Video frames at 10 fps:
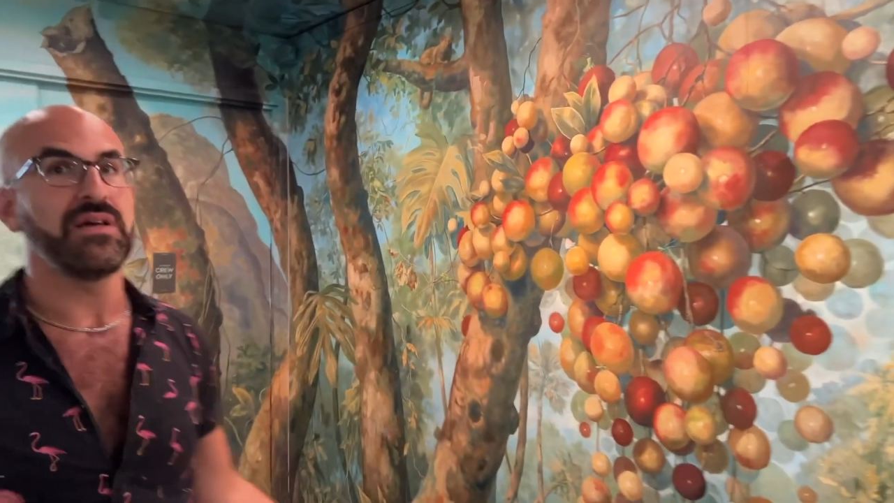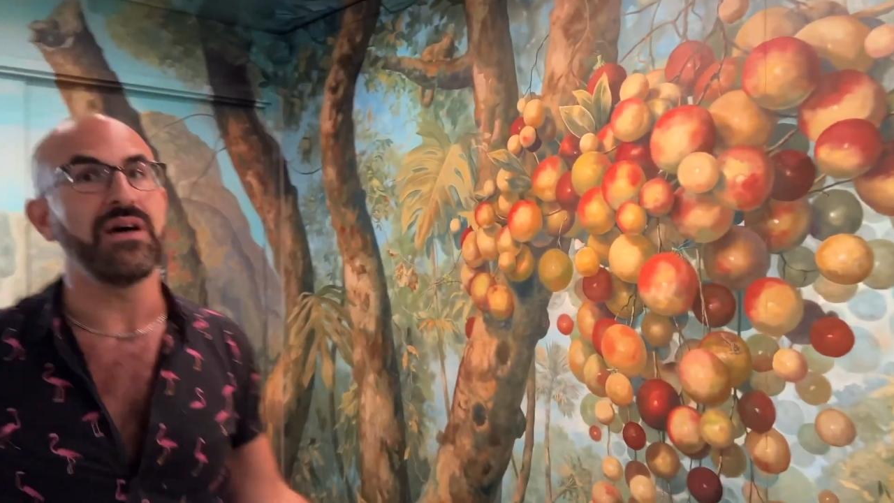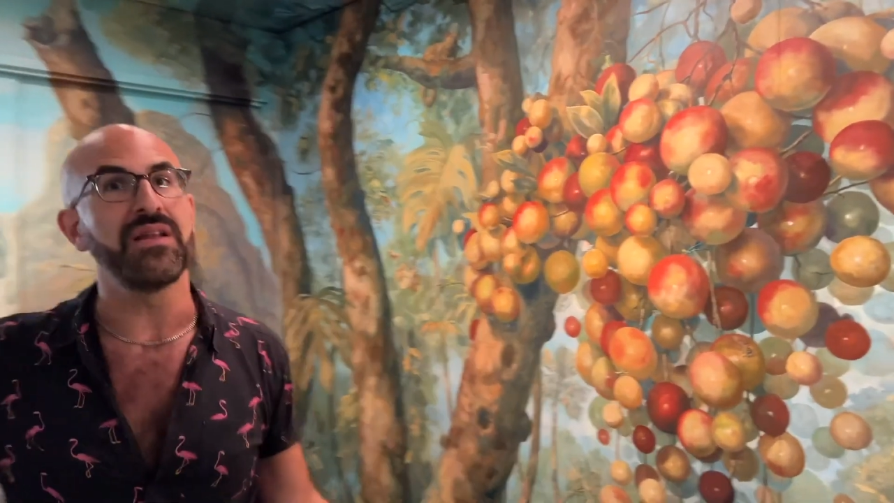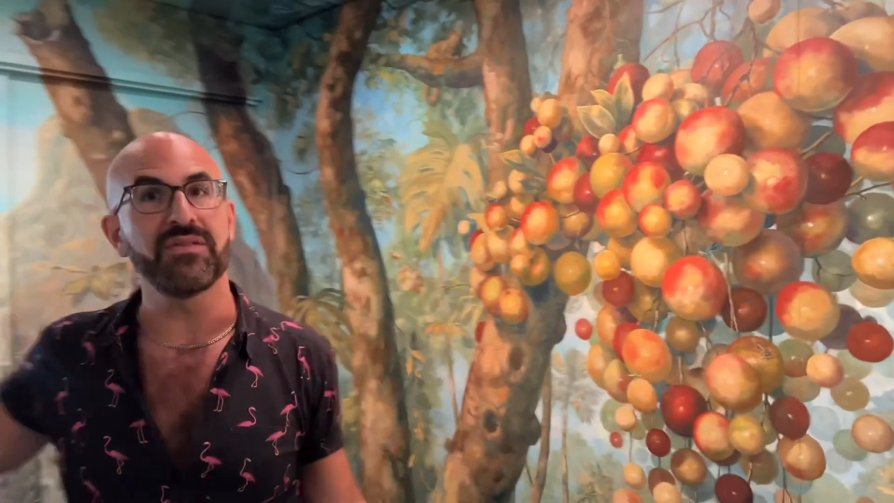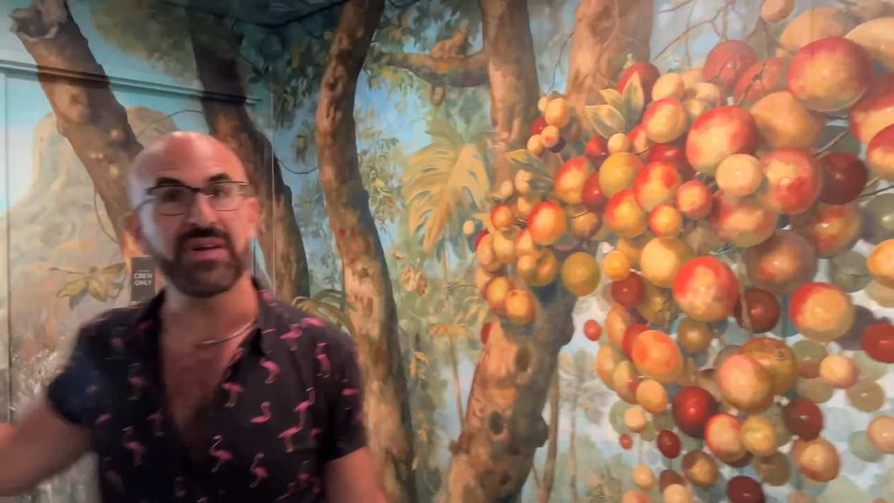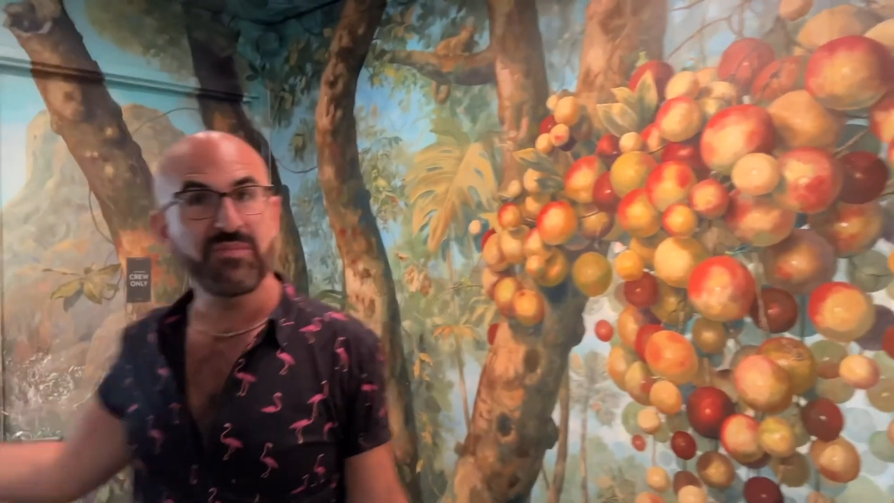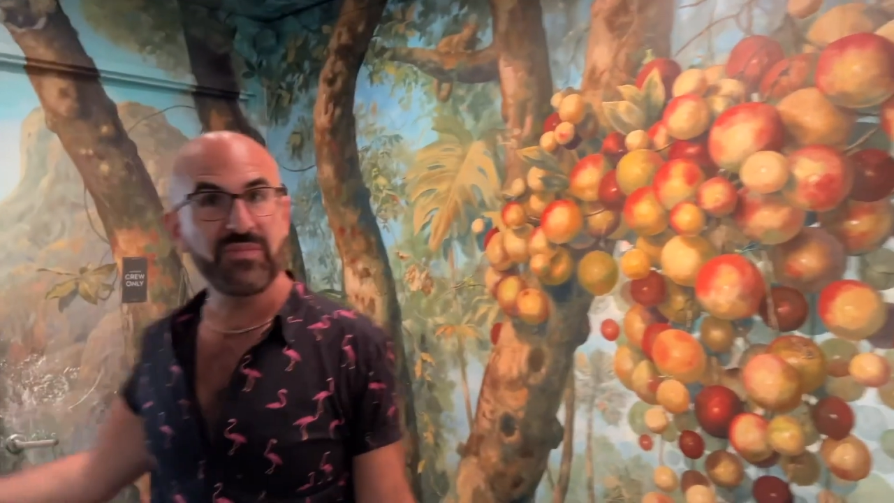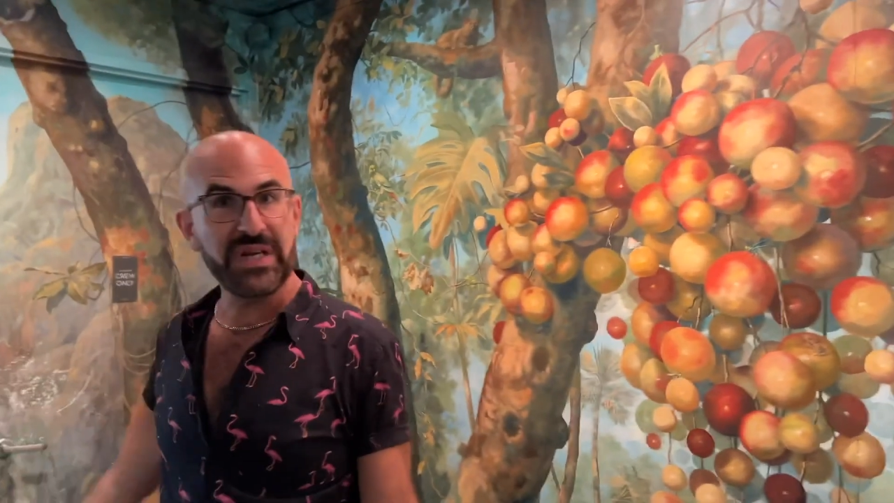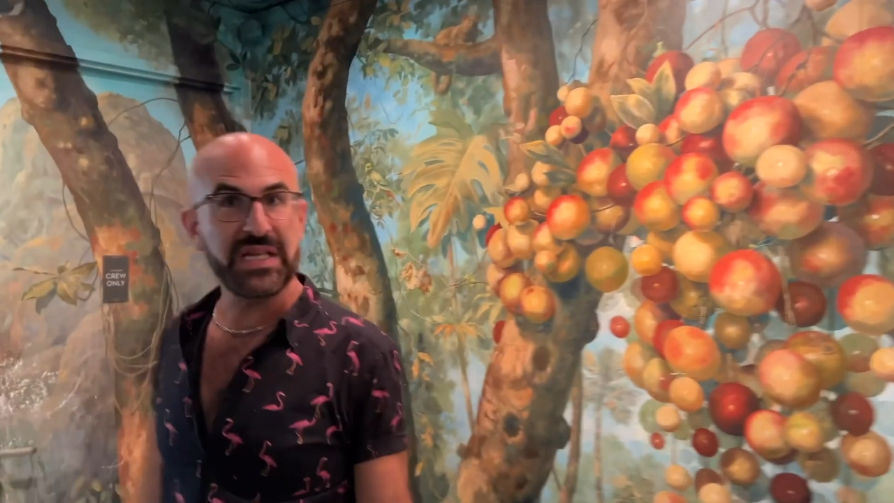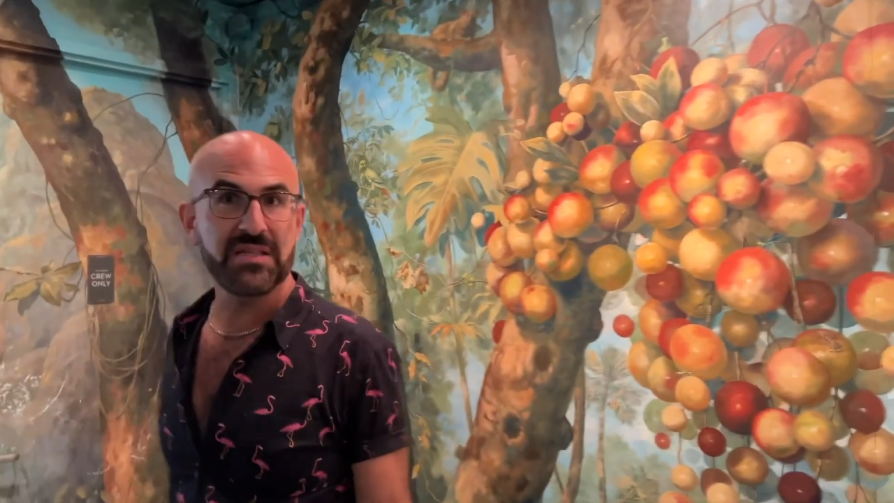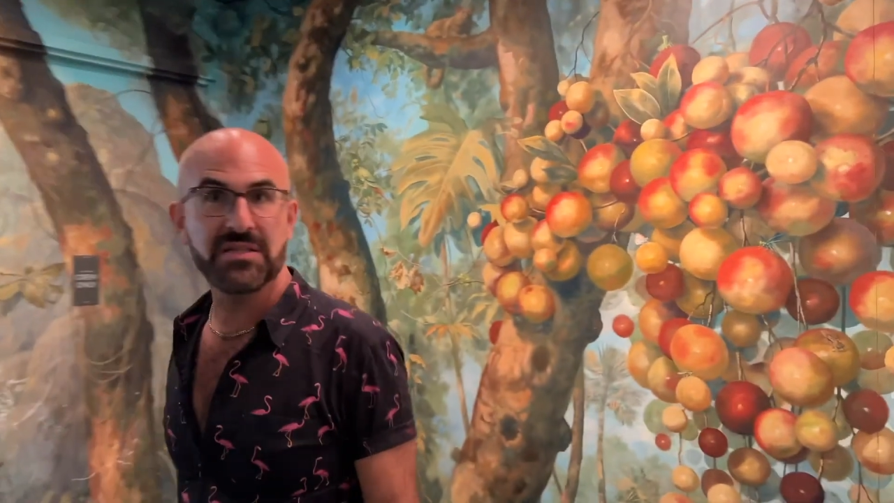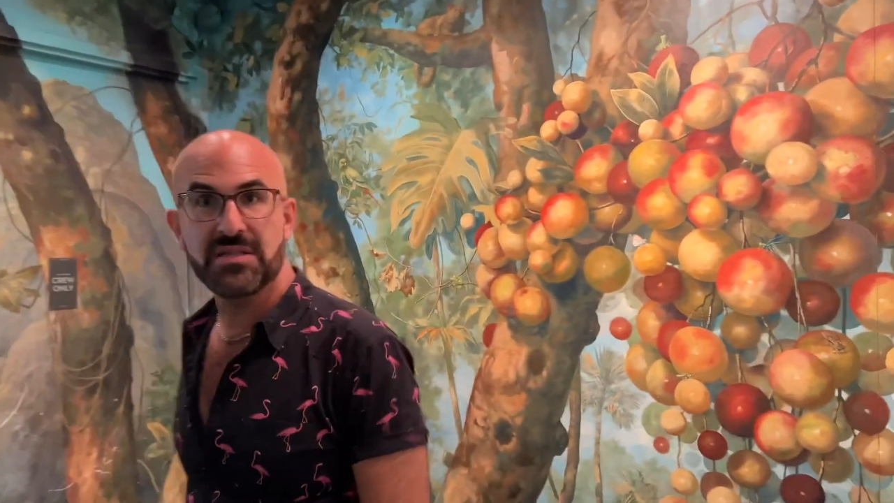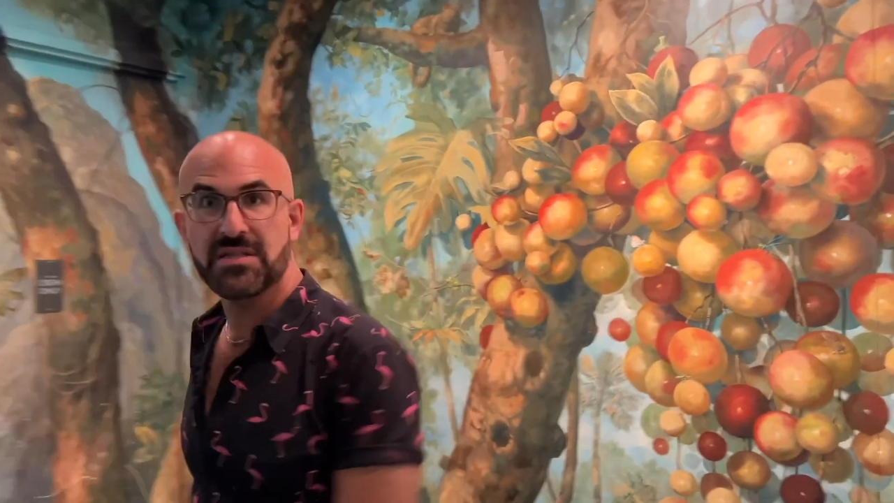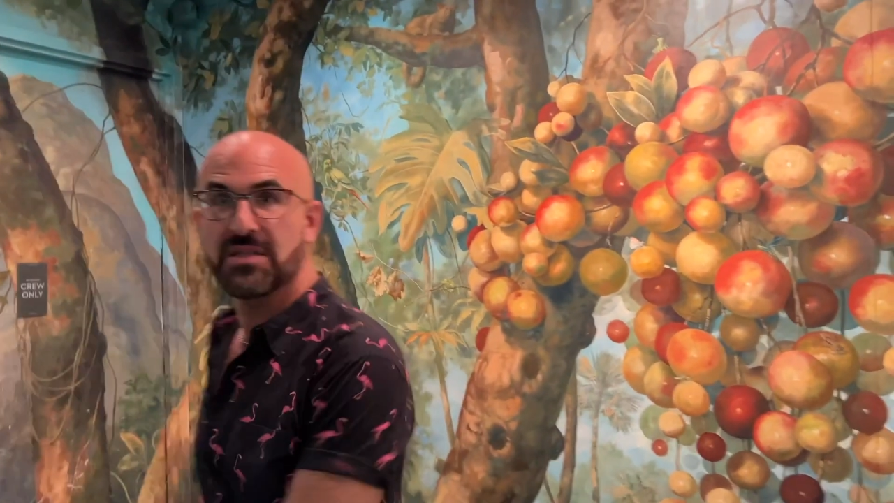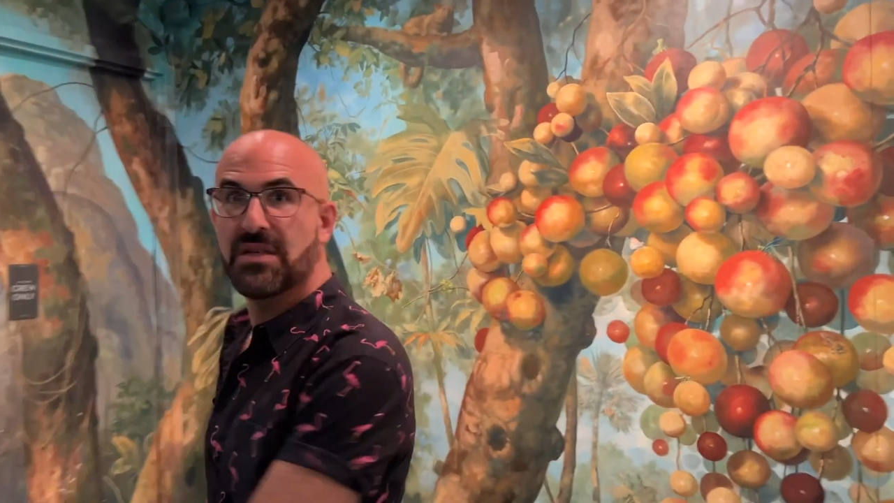and a Rembrandt,
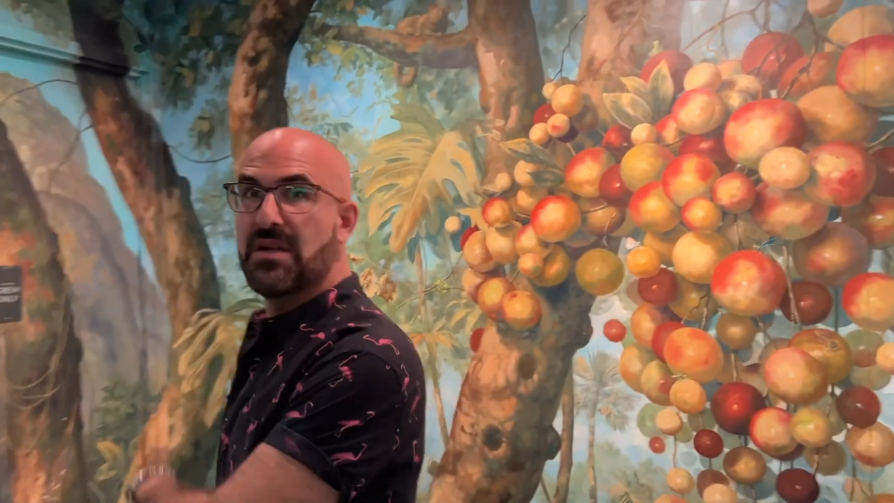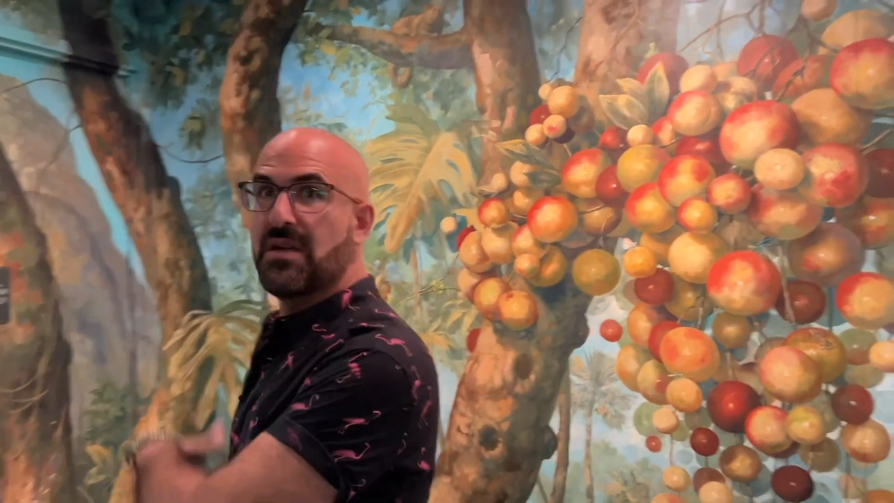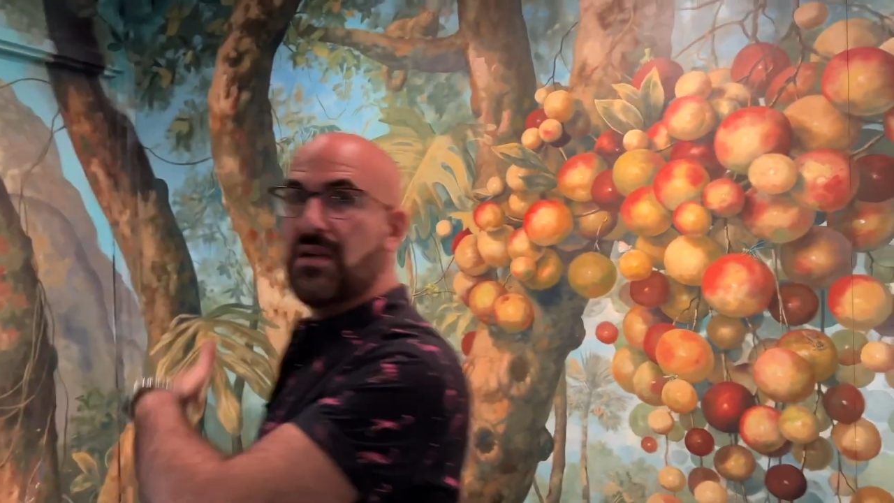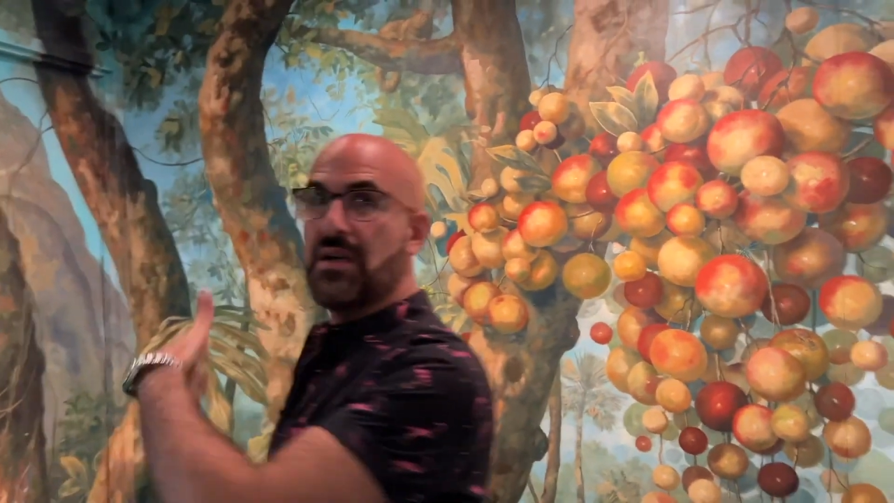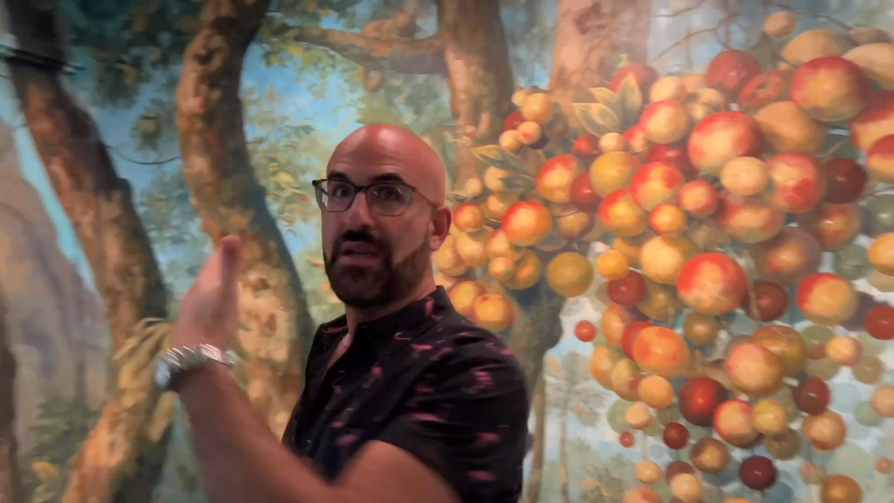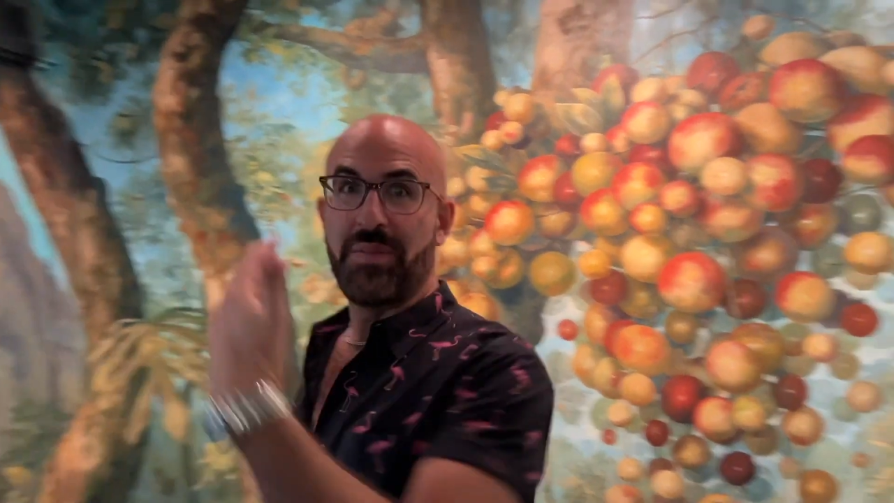and a